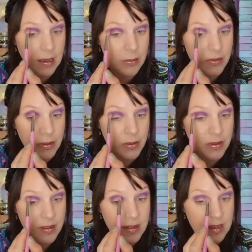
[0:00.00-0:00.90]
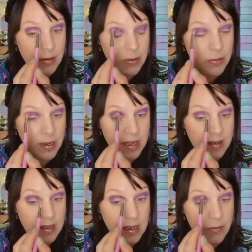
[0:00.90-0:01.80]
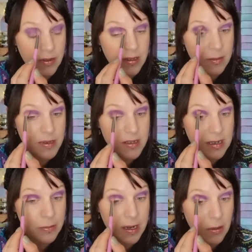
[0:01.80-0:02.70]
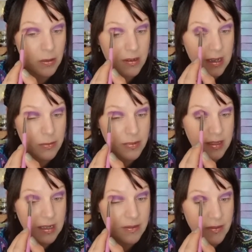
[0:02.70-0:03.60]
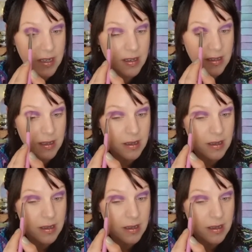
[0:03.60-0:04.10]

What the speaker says: it was so nice to see everyone get together, especially when lockdown was lifted